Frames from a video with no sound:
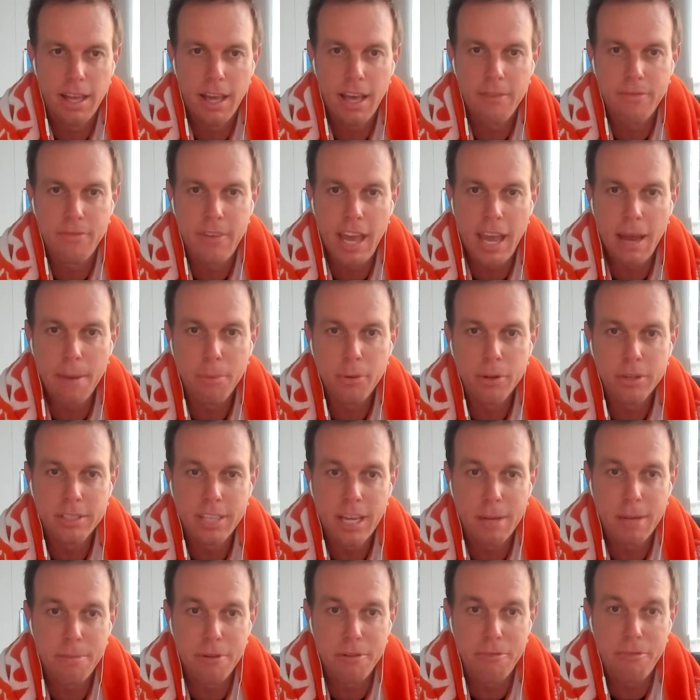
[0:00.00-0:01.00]
If gamblers
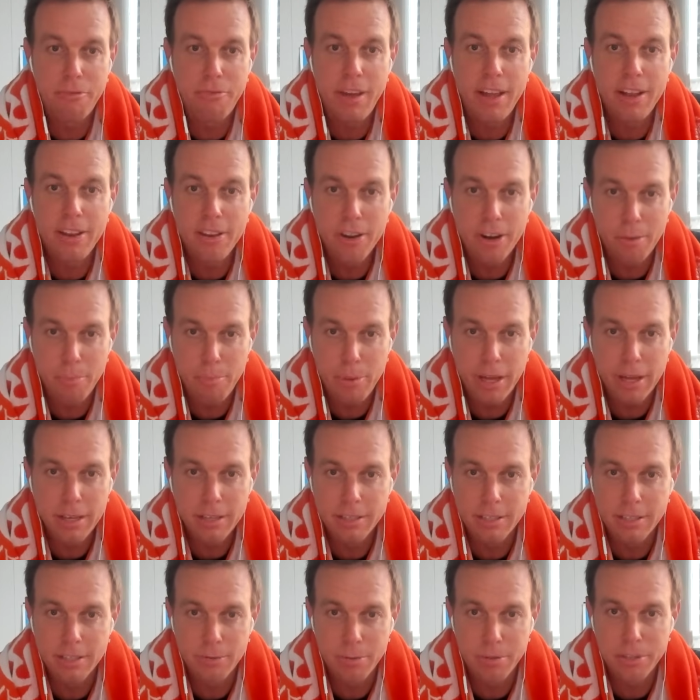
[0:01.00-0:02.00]
had been fading our
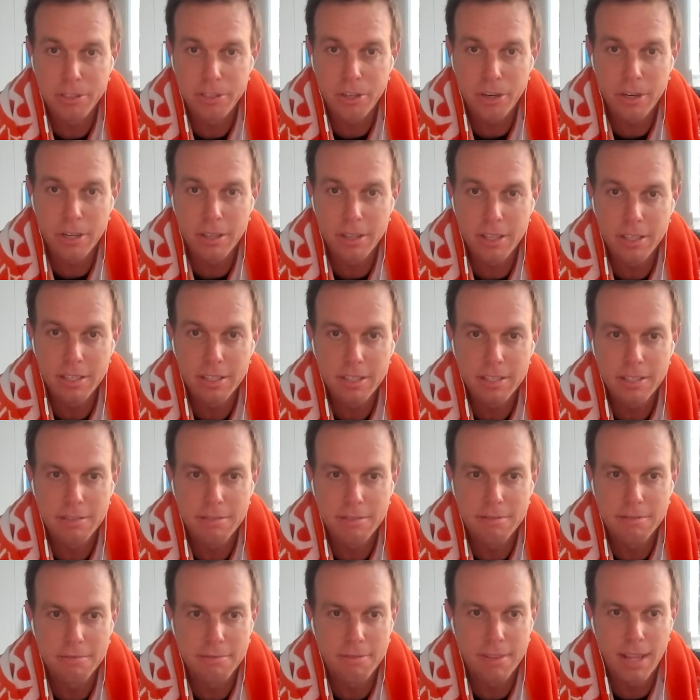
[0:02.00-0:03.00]
picks since we started this,
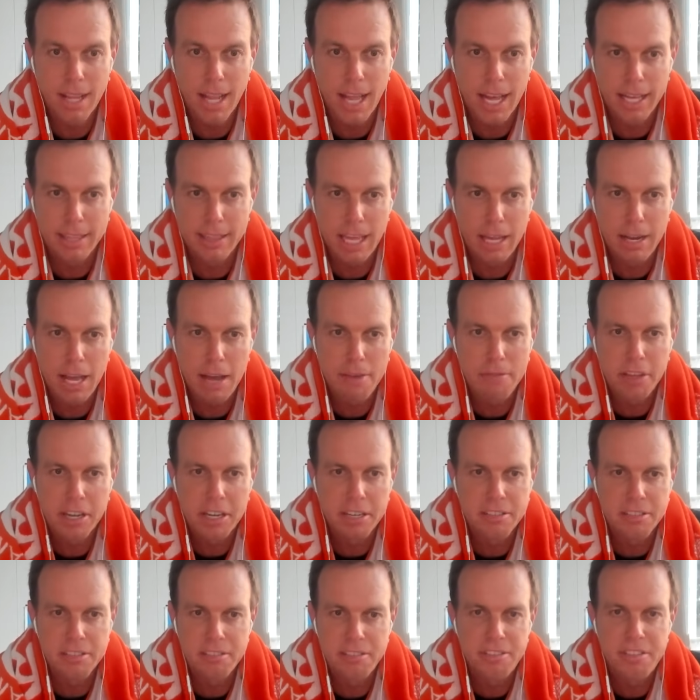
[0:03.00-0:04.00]
like they'd have like
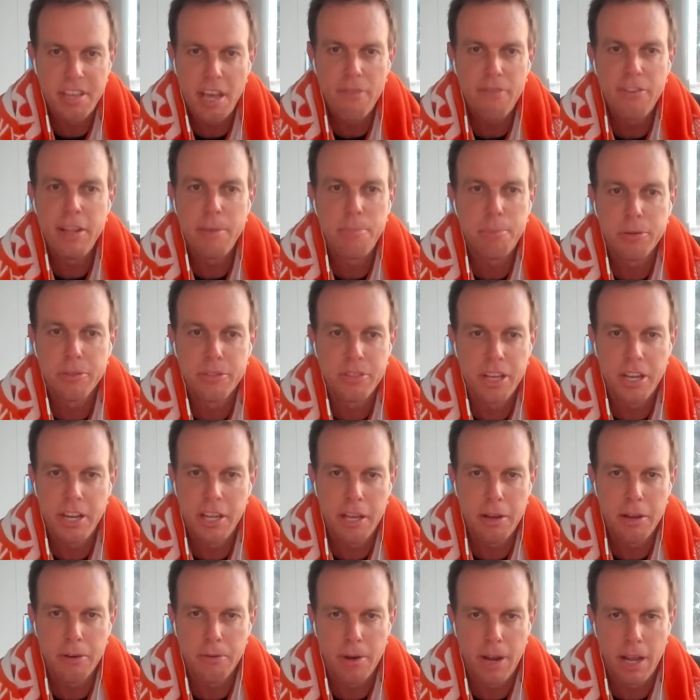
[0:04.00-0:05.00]
a 70%
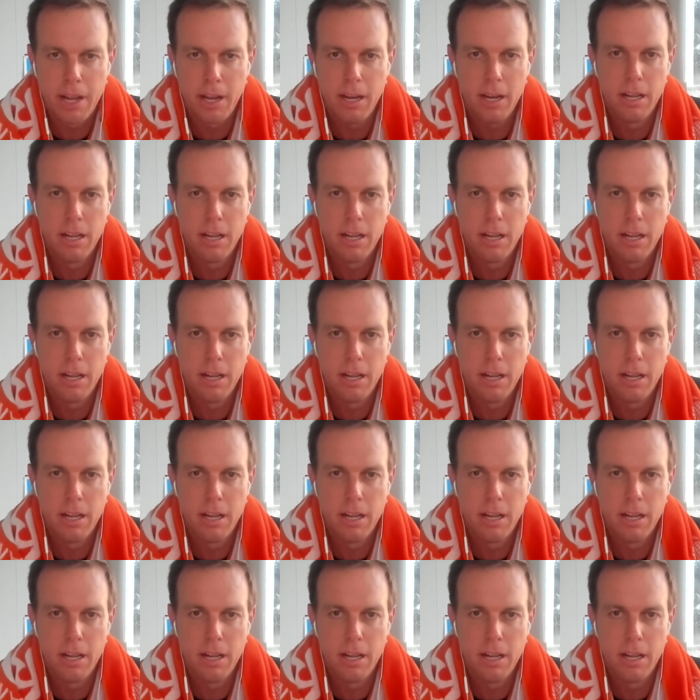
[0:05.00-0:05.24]
hit rate.